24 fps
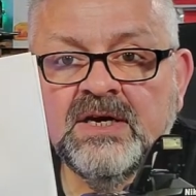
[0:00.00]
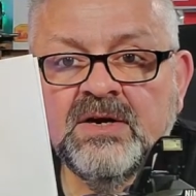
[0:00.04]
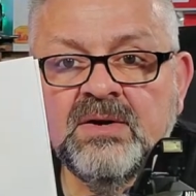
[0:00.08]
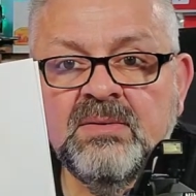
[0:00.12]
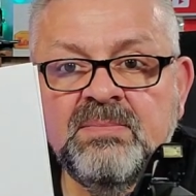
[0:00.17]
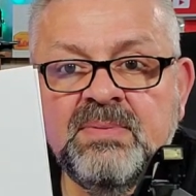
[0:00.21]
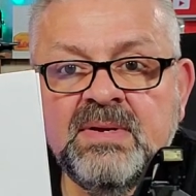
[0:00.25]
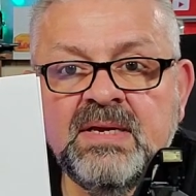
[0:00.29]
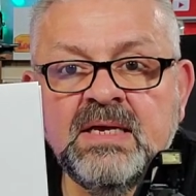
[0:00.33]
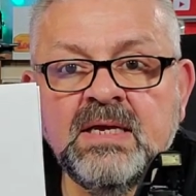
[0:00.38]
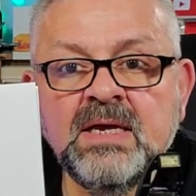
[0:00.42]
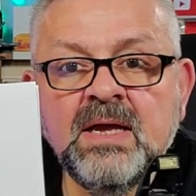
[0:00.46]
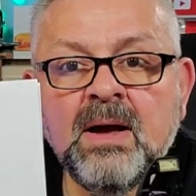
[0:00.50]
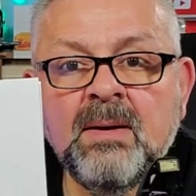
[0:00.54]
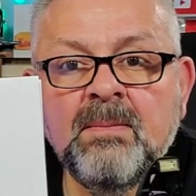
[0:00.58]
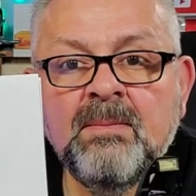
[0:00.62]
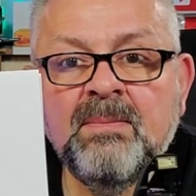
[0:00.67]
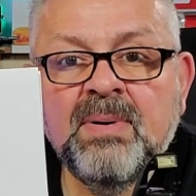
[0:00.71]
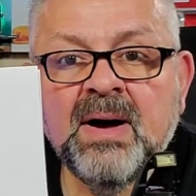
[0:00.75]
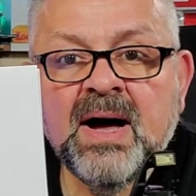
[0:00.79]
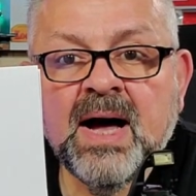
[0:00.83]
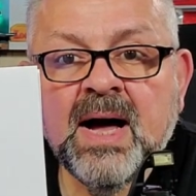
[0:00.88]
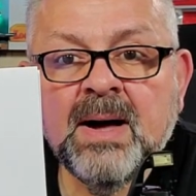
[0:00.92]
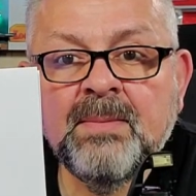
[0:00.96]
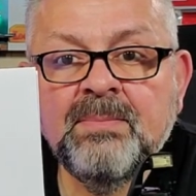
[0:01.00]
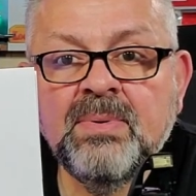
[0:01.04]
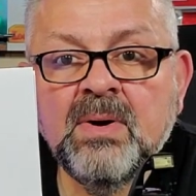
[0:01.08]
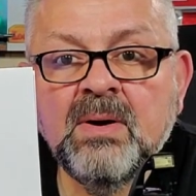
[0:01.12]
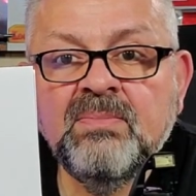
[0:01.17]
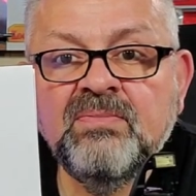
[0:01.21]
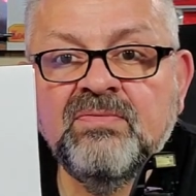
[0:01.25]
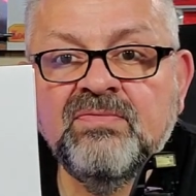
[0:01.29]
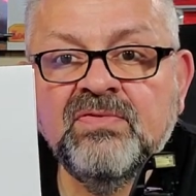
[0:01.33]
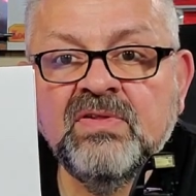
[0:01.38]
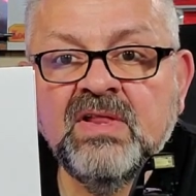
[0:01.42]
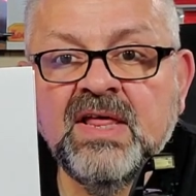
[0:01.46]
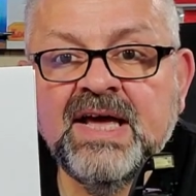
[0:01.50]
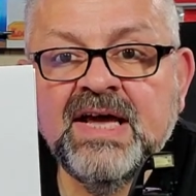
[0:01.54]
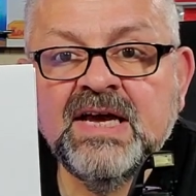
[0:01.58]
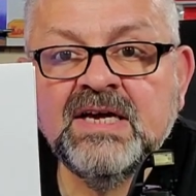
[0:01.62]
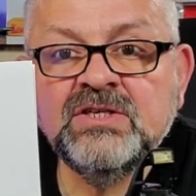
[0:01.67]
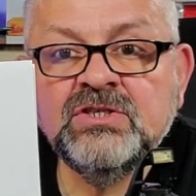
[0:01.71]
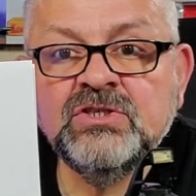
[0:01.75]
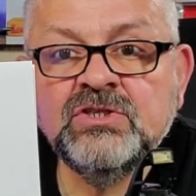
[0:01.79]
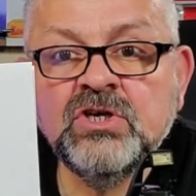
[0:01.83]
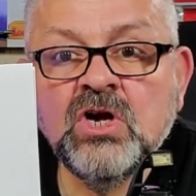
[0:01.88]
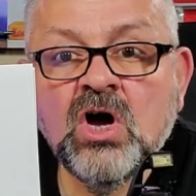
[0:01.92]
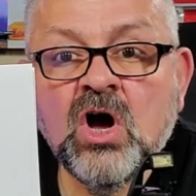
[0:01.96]
gonna be pop-up
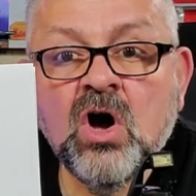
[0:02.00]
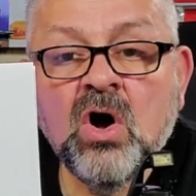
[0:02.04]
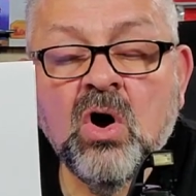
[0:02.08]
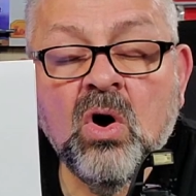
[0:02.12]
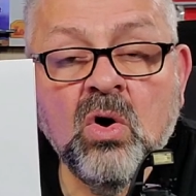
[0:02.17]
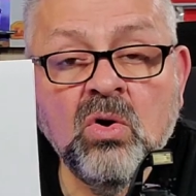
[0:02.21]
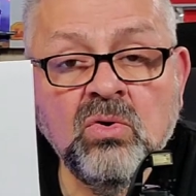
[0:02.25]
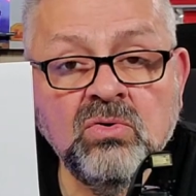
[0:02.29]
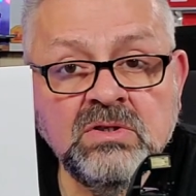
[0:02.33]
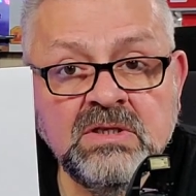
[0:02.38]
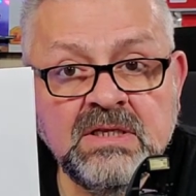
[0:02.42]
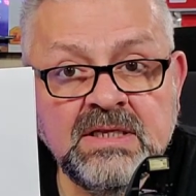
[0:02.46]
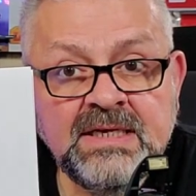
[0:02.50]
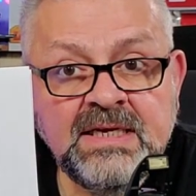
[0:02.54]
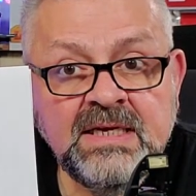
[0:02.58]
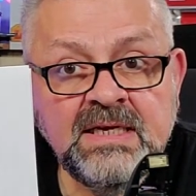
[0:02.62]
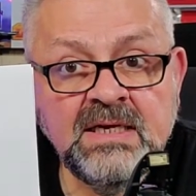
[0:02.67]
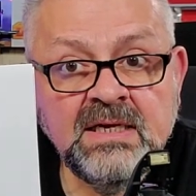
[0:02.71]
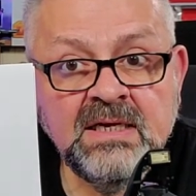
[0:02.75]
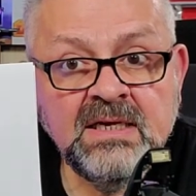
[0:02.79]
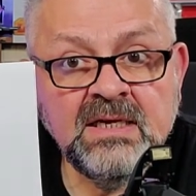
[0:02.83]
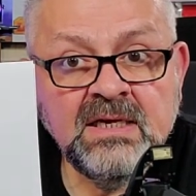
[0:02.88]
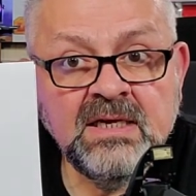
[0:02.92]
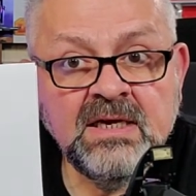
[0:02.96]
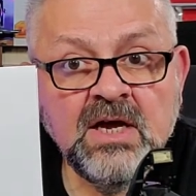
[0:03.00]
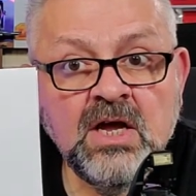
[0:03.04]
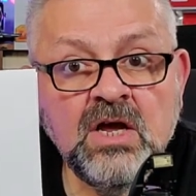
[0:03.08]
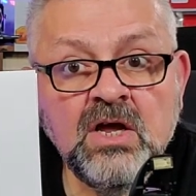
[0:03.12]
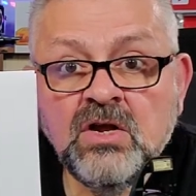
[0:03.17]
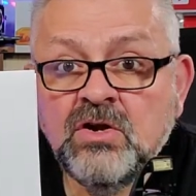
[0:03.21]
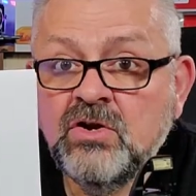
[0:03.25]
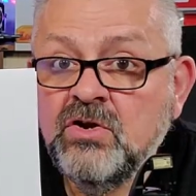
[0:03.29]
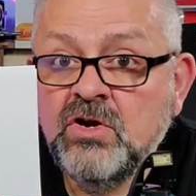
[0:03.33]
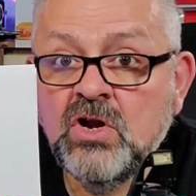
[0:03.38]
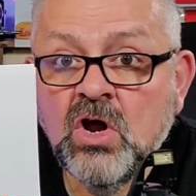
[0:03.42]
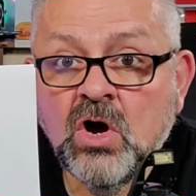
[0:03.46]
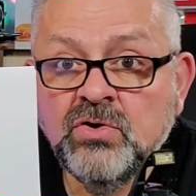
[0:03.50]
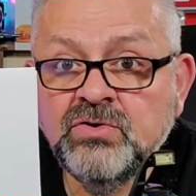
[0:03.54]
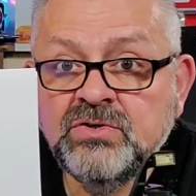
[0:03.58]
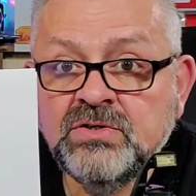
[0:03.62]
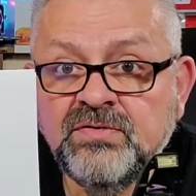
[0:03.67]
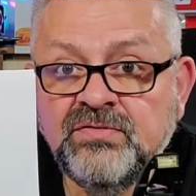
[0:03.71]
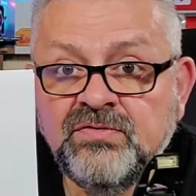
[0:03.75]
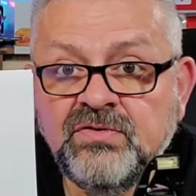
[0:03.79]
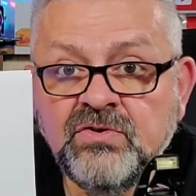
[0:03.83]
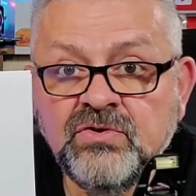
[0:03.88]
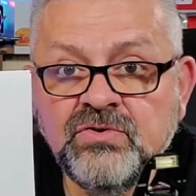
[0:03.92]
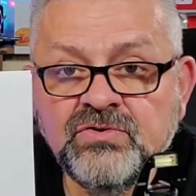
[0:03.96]
flash only, no
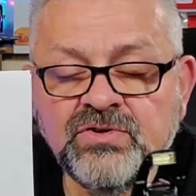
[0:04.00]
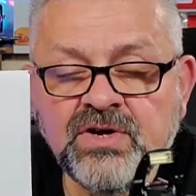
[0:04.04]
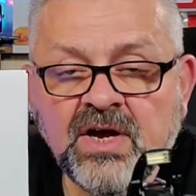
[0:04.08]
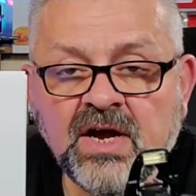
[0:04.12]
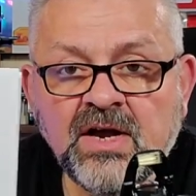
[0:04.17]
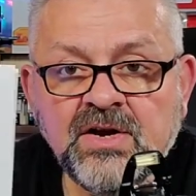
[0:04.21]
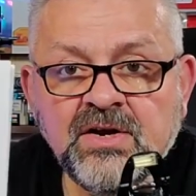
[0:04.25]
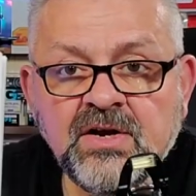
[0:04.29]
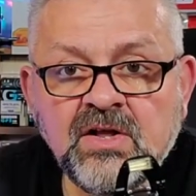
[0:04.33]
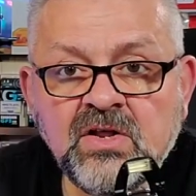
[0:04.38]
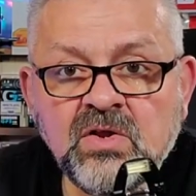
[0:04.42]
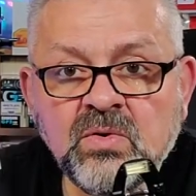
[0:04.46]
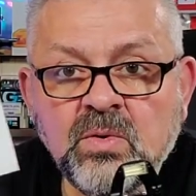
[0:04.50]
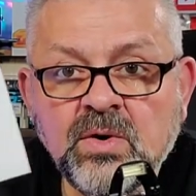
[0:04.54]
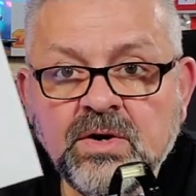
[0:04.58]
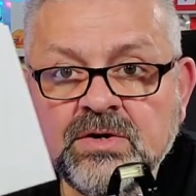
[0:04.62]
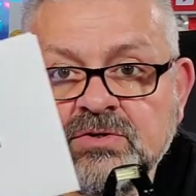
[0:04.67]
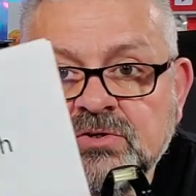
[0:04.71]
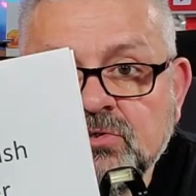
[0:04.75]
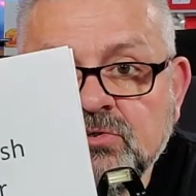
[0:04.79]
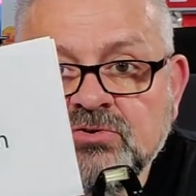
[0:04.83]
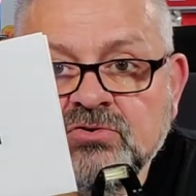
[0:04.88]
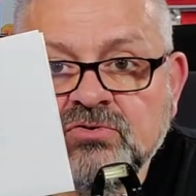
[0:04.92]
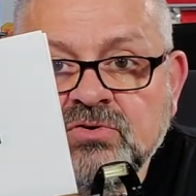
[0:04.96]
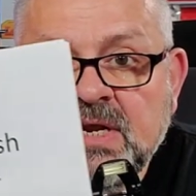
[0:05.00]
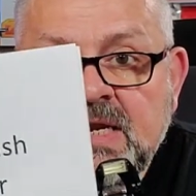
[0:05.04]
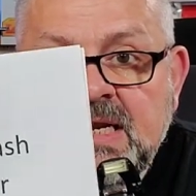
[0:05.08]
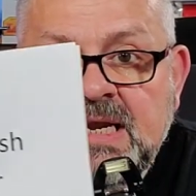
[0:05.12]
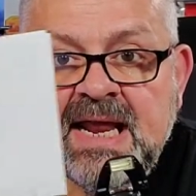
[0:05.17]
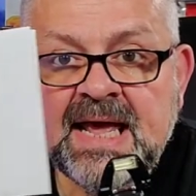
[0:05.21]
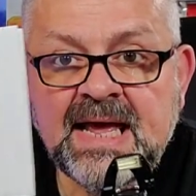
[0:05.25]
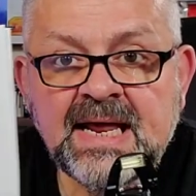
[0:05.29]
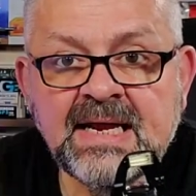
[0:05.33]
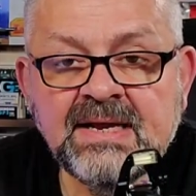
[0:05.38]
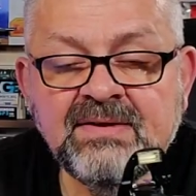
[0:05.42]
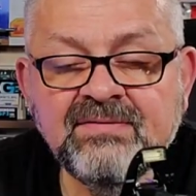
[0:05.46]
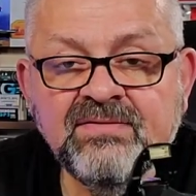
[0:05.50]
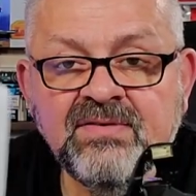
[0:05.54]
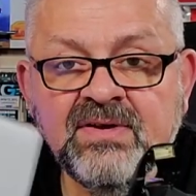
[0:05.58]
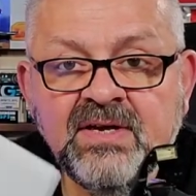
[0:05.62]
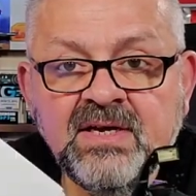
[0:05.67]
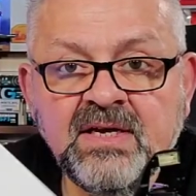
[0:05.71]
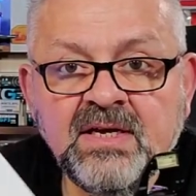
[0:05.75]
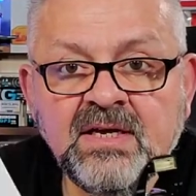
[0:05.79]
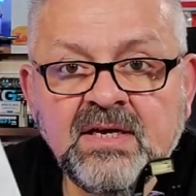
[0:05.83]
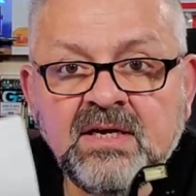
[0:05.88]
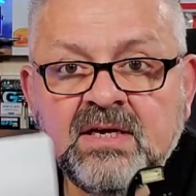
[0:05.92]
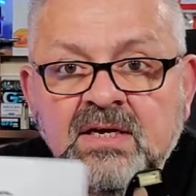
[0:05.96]
diffuser. In other words, straight out of
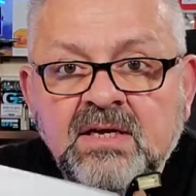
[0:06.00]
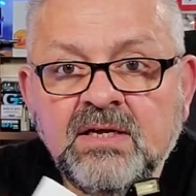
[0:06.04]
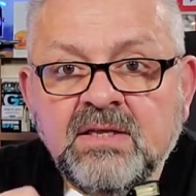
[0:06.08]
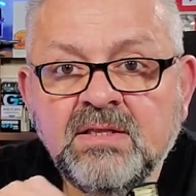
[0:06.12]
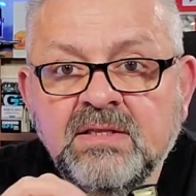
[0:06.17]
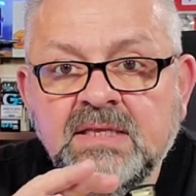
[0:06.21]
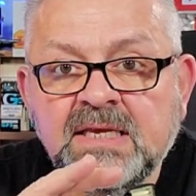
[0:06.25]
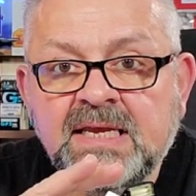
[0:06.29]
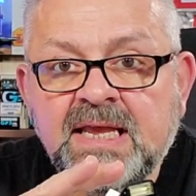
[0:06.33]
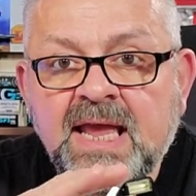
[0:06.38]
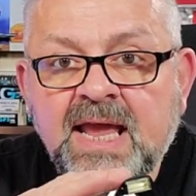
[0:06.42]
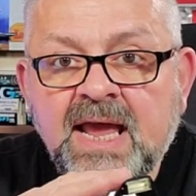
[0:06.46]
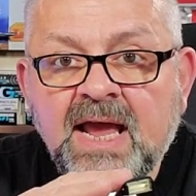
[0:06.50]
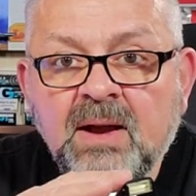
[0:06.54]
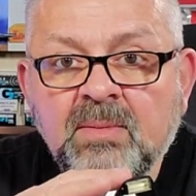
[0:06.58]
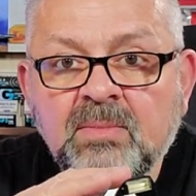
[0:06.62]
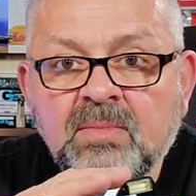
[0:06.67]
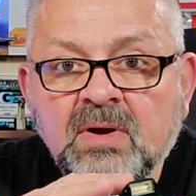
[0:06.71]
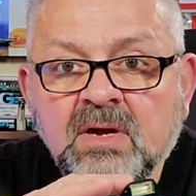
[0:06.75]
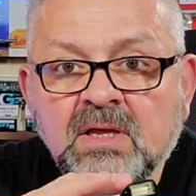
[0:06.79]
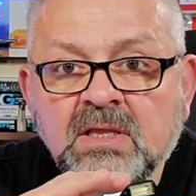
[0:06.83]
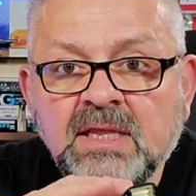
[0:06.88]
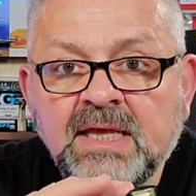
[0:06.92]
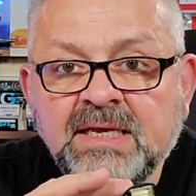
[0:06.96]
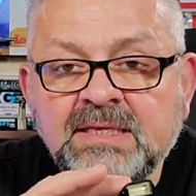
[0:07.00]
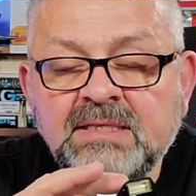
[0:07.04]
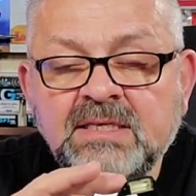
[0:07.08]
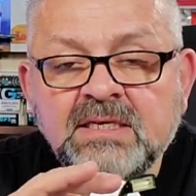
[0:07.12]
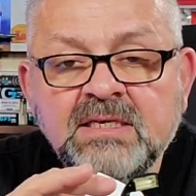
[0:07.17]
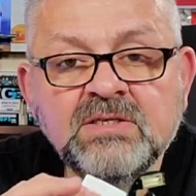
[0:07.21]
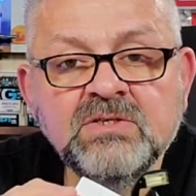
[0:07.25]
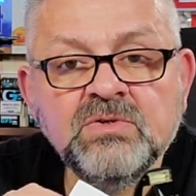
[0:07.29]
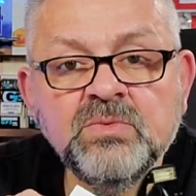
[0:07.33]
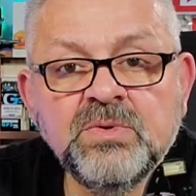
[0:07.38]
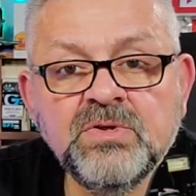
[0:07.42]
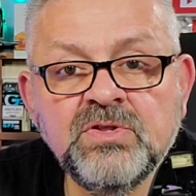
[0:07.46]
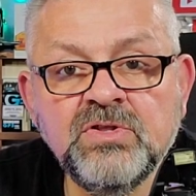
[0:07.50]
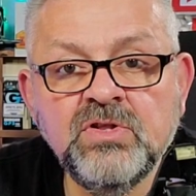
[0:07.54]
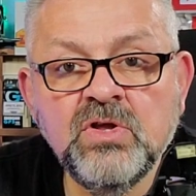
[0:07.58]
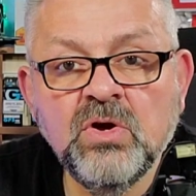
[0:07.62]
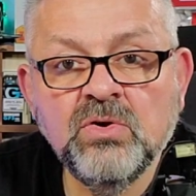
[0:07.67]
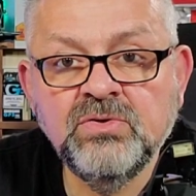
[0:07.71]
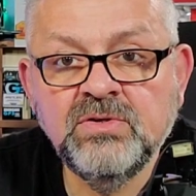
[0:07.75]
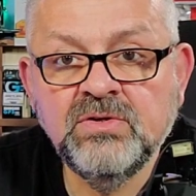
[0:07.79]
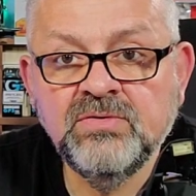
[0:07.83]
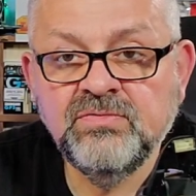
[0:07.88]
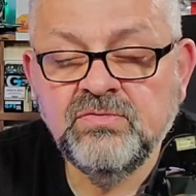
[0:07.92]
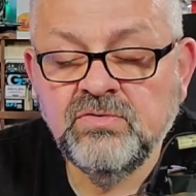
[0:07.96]
the camera like this with
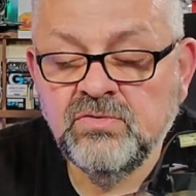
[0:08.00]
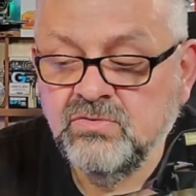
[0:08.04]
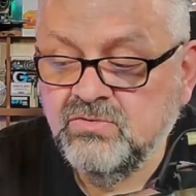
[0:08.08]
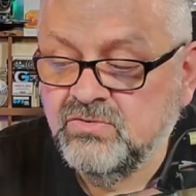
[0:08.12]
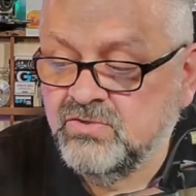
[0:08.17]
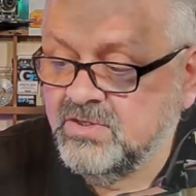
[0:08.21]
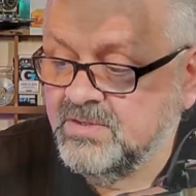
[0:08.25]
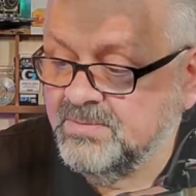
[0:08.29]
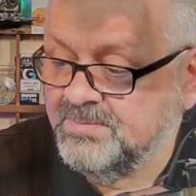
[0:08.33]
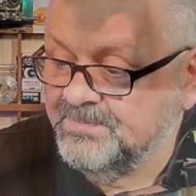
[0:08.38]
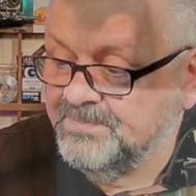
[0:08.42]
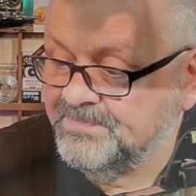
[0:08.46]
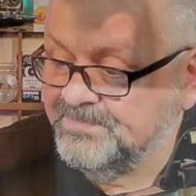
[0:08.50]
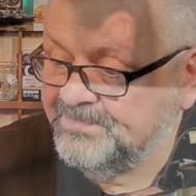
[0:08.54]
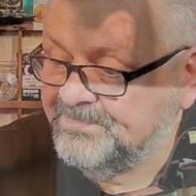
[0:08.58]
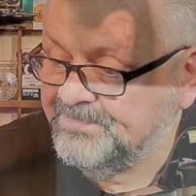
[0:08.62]
no diffuser.